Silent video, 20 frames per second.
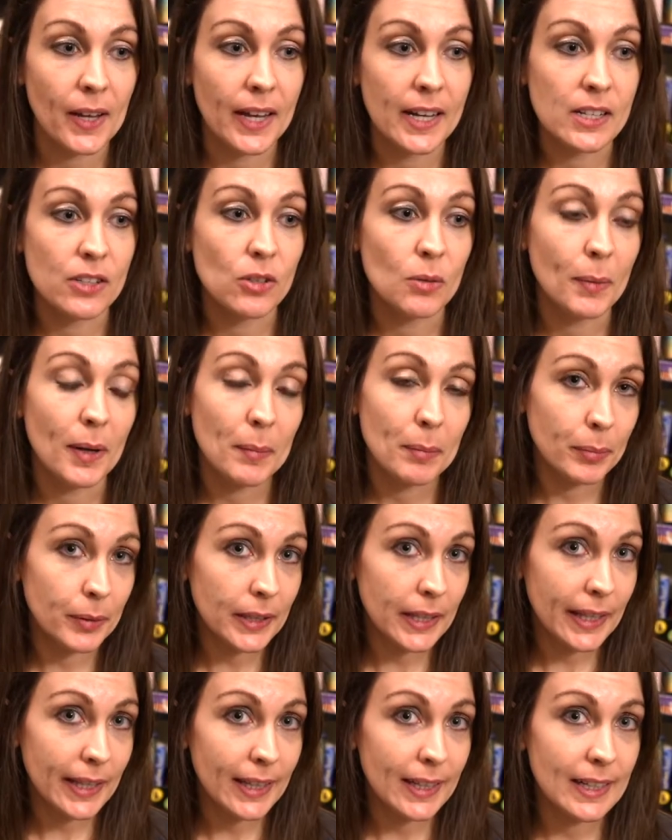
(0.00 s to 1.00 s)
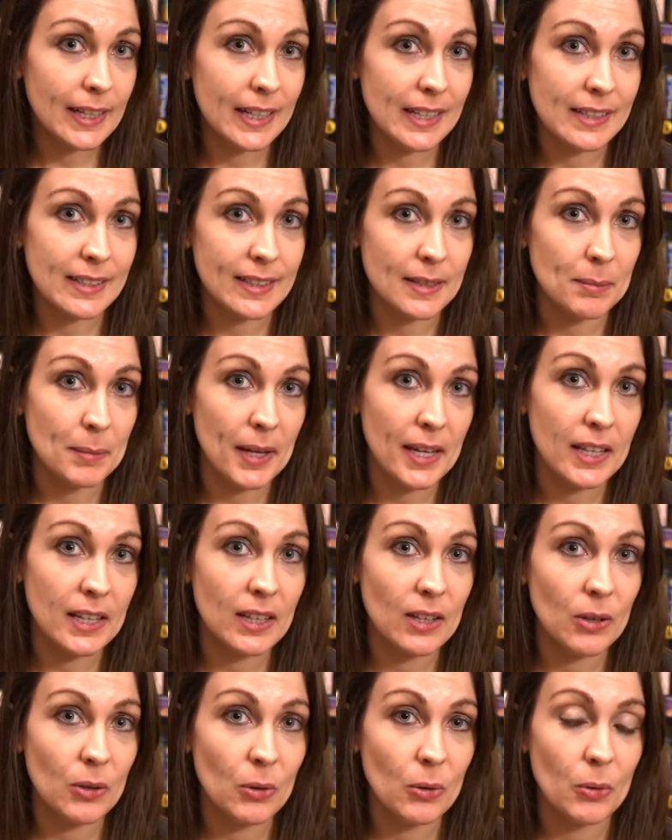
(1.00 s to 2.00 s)
And so my plan is to make
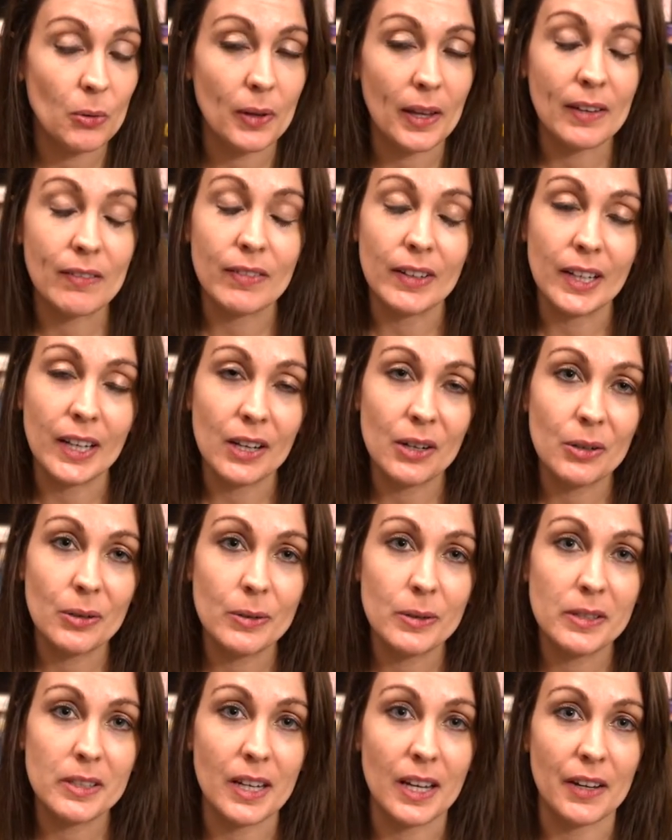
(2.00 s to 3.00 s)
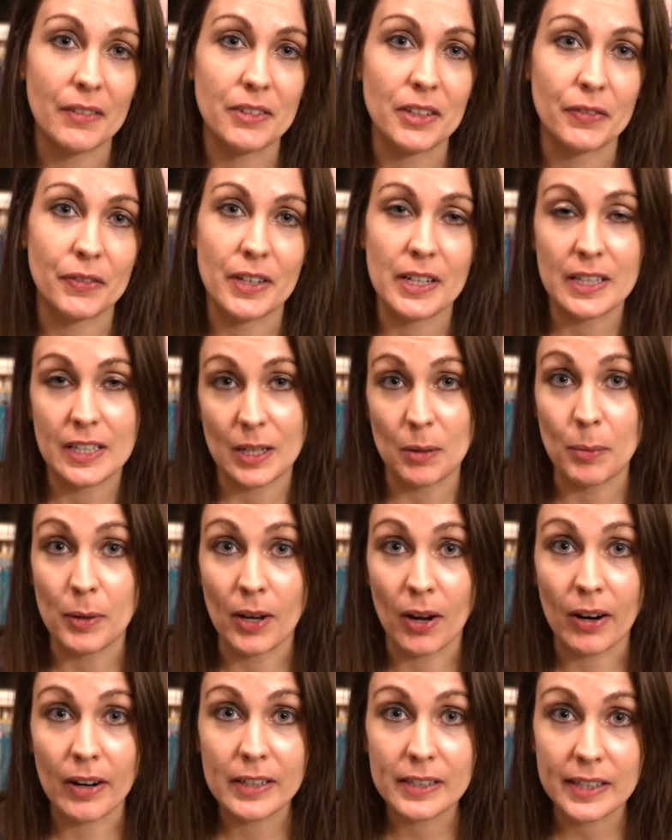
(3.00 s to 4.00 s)
you like videos of different
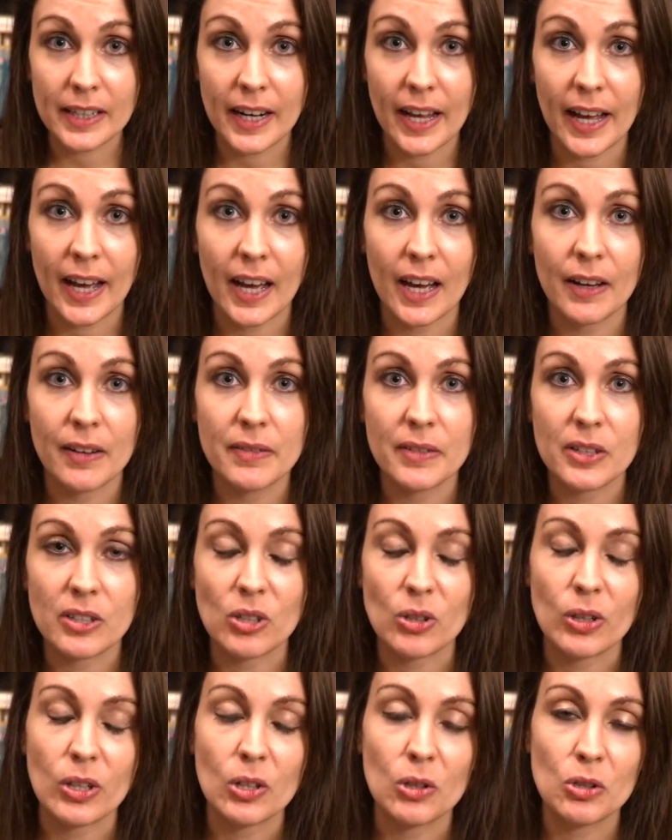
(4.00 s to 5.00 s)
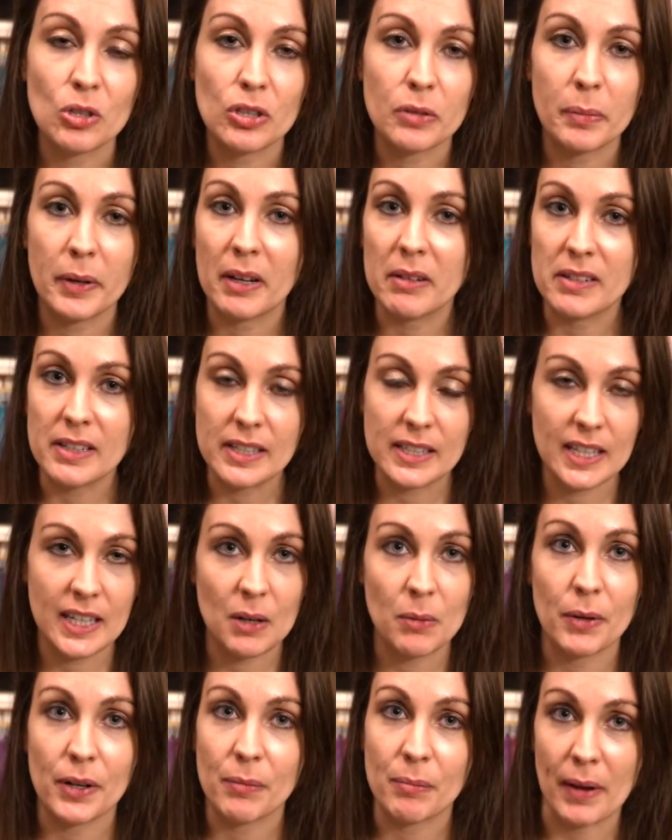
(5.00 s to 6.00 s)
TBRs that I have, so you'll just be able to see
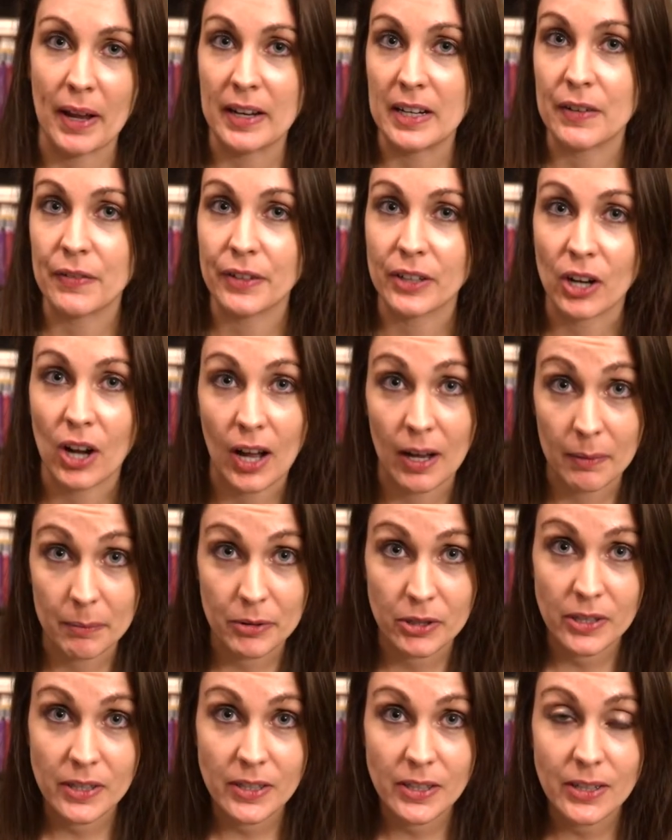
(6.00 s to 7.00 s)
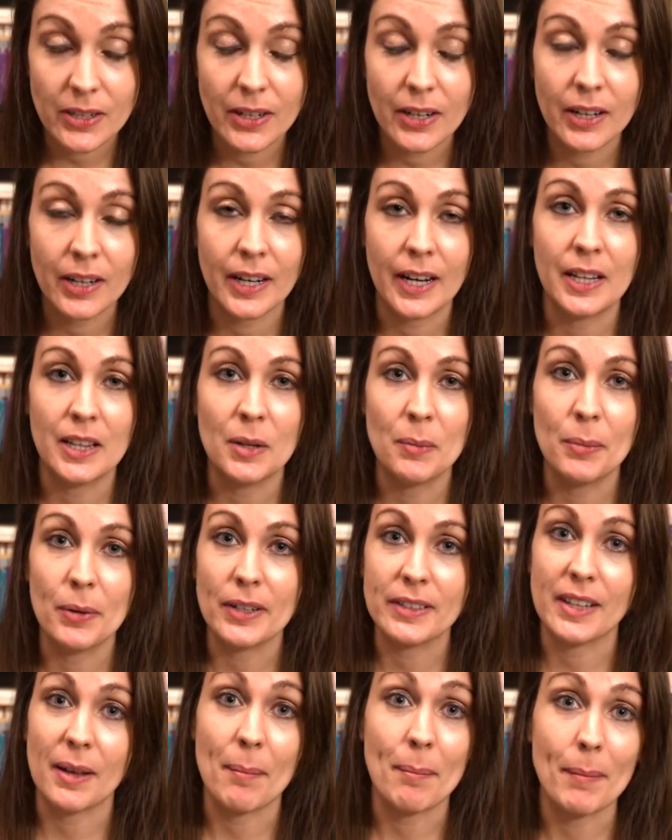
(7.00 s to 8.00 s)
what my different options are in the
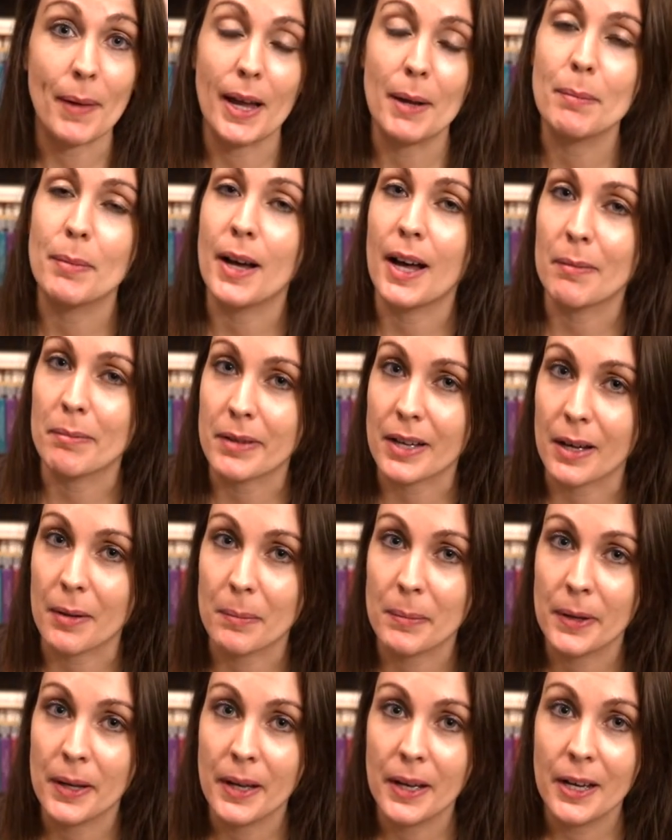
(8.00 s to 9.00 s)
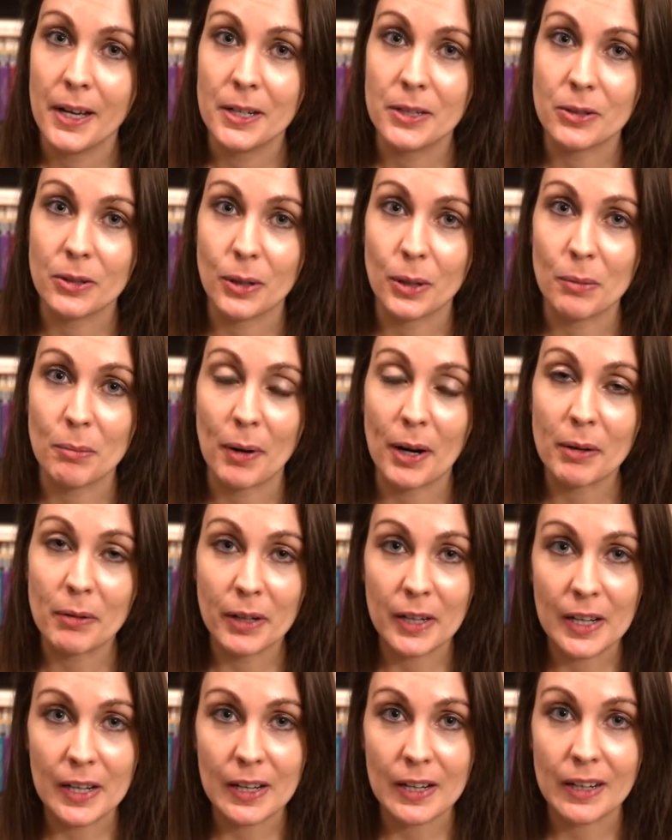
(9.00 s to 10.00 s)
books that might pop up during my
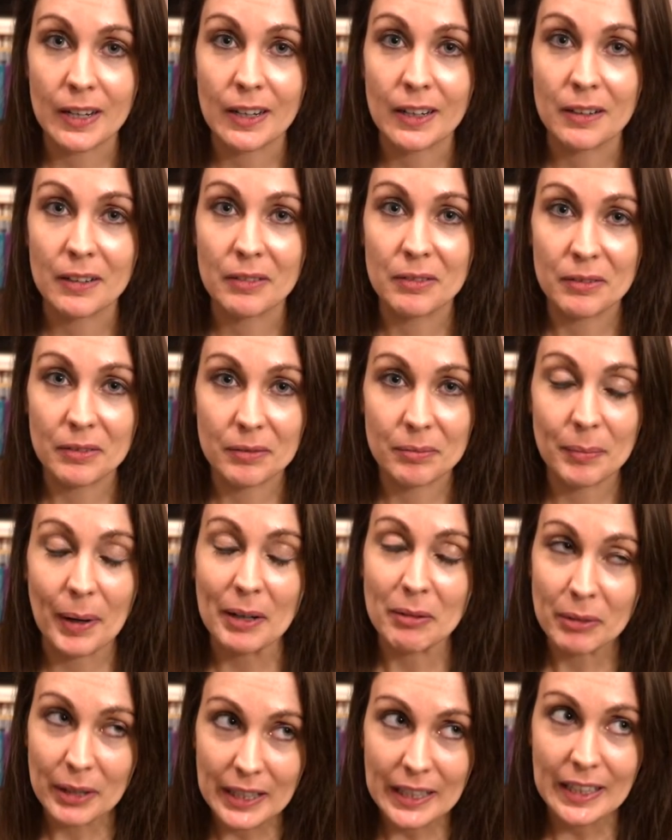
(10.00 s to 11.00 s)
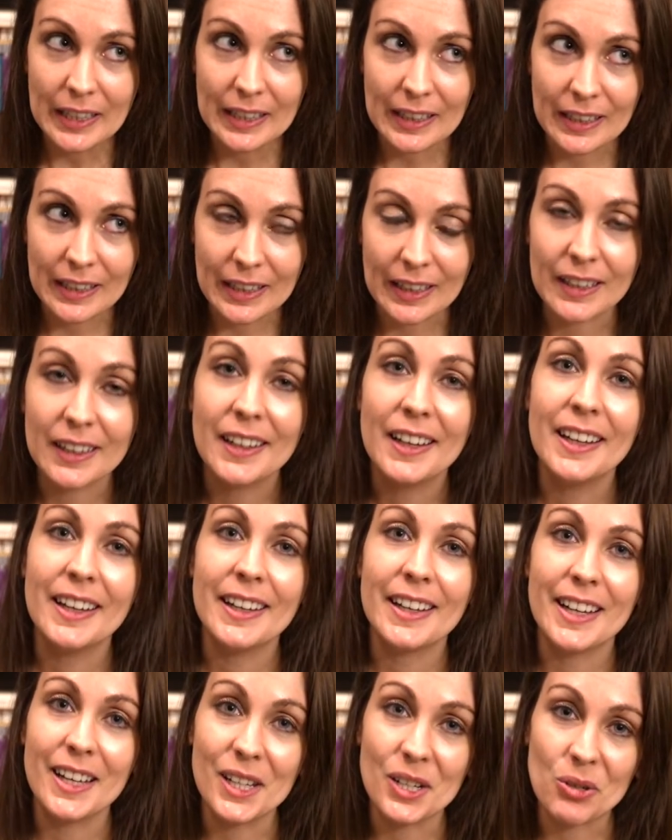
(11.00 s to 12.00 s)
reading year
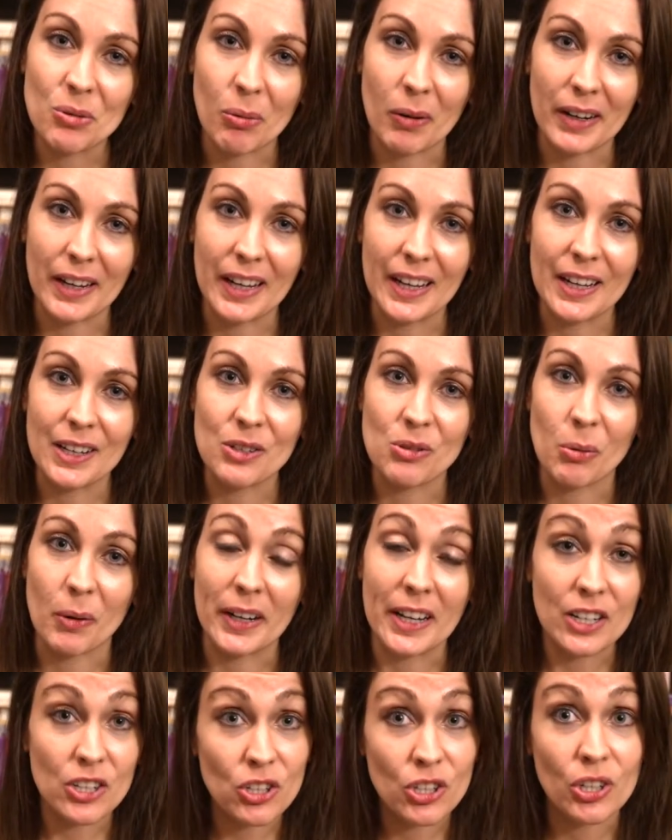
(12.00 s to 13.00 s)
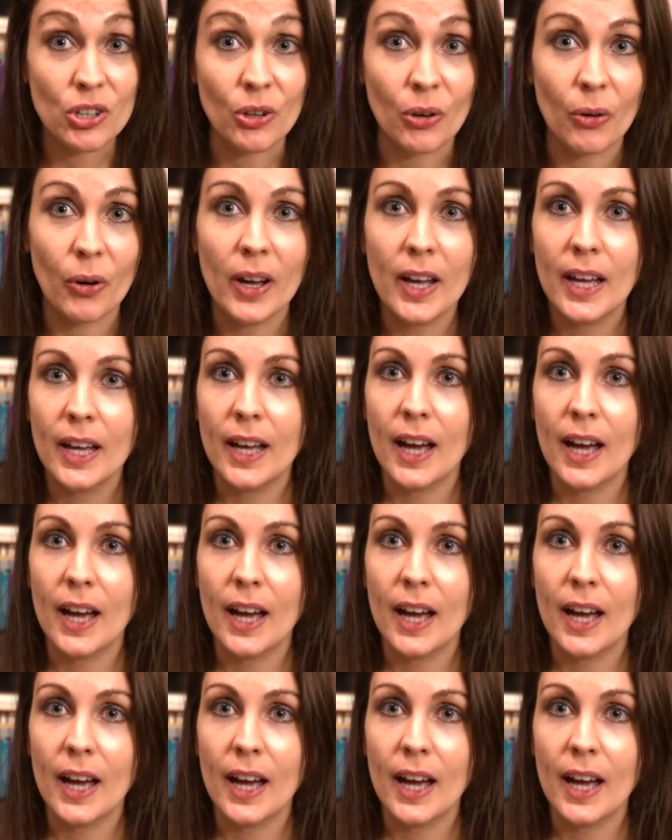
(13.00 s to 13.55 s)
in 2022.